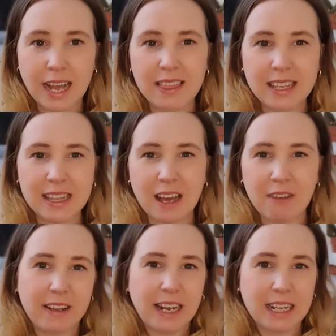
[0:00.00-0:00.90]
I
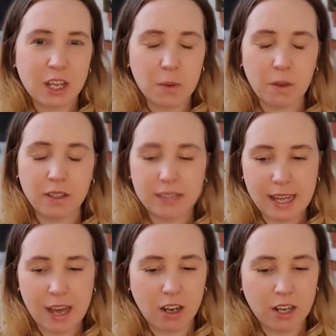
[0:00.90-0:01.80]
feel like the only ones
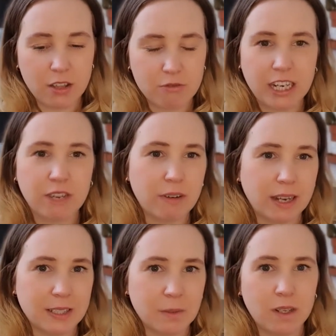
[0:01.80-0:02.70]
that aren't are the really
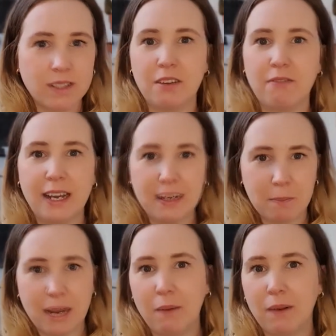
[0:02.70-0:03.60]
random ones that you find in
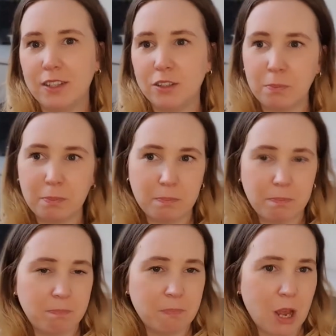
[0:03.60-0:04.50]
Poundland or
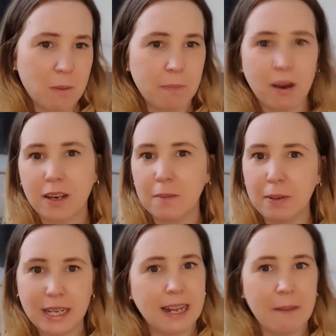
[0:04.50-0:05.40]
Home Bargain,
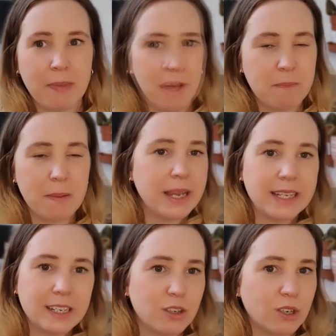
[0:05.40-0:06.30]
B&M, that have been made
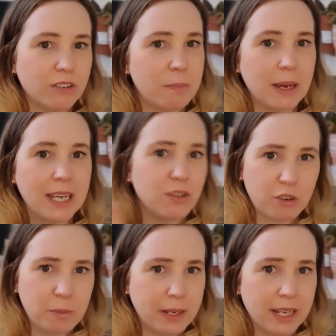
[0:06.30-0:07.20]
in Europe by a
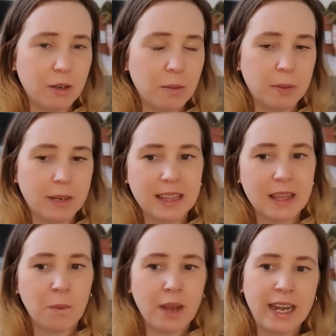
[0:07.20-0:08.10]
European company
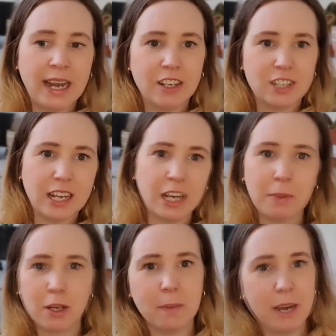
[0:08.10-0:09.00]
that weren't actually going to be
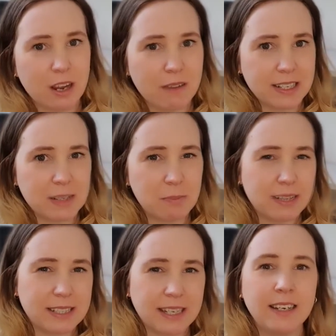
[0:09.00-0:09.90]
coming over to
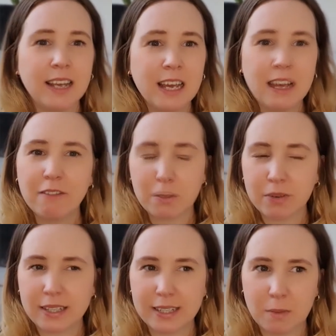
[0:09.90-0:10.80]
Britain for the
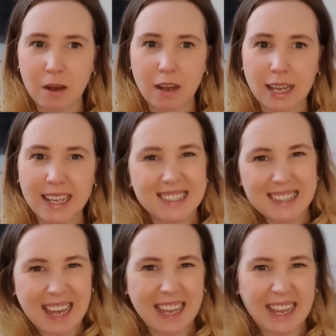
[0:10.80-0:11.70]
British market. It's
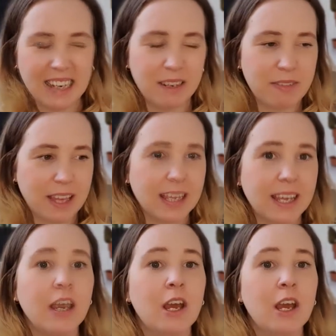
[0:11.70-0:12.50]
that kind of thing.